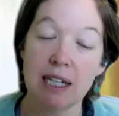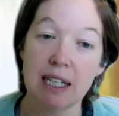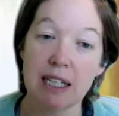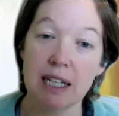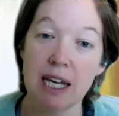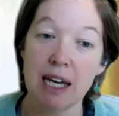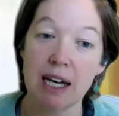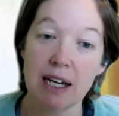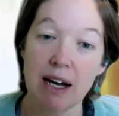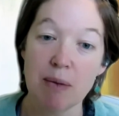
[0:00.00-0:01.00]
like an
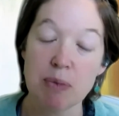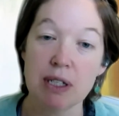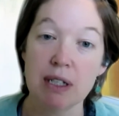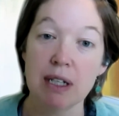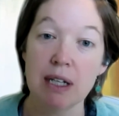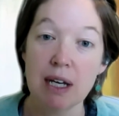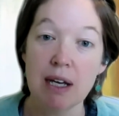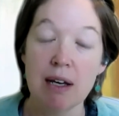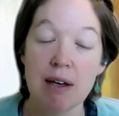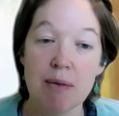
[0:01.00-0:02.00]
AI option
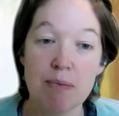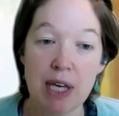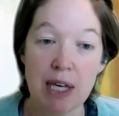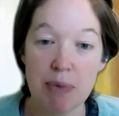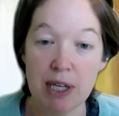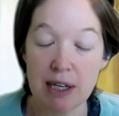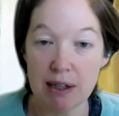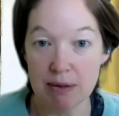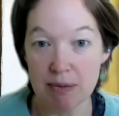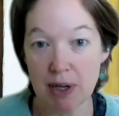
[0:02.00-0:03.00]
may
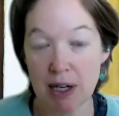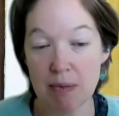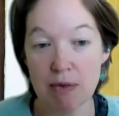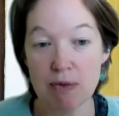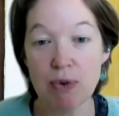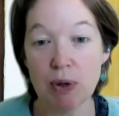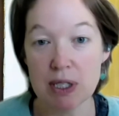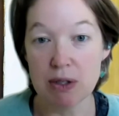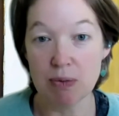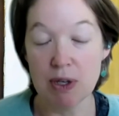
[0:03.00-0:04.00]
be
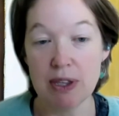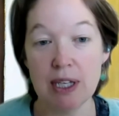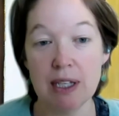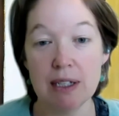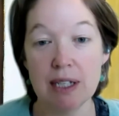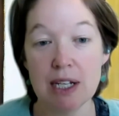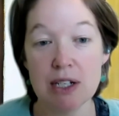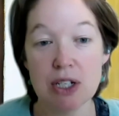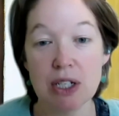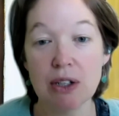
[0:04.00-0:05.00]
focused within
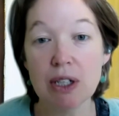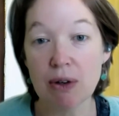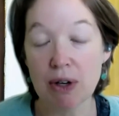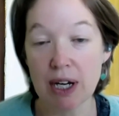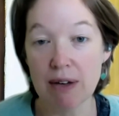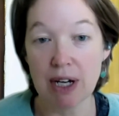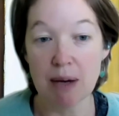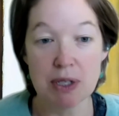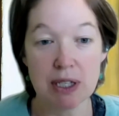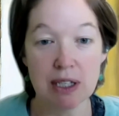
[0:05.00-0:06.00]
engineering, or have an
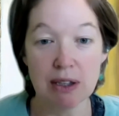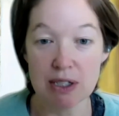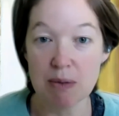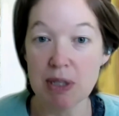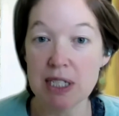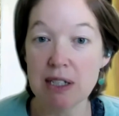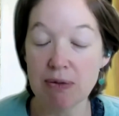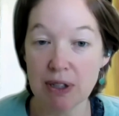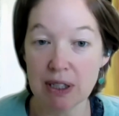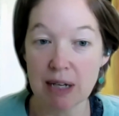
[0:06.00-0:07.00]
option that looks a bit
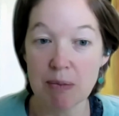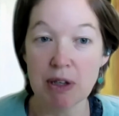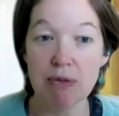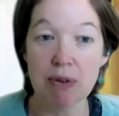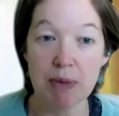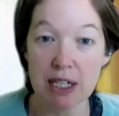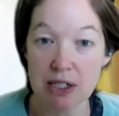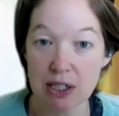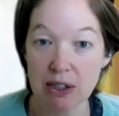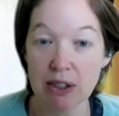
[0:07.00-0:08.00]
different coming from the
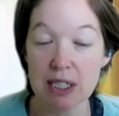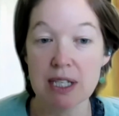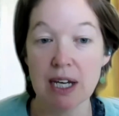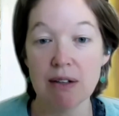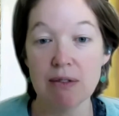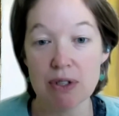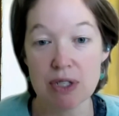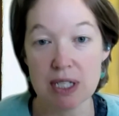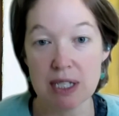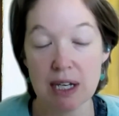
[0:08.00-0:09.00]
engineering side
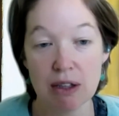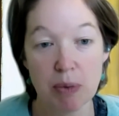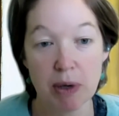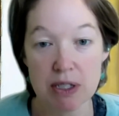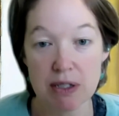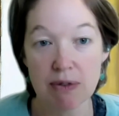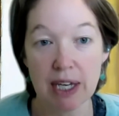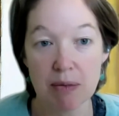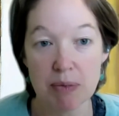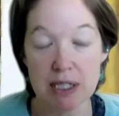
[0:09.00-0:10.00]
versus the other parts of
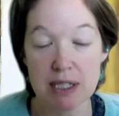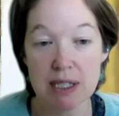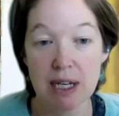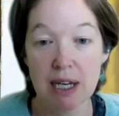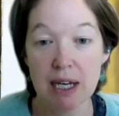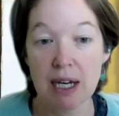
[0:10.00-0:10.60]
campus.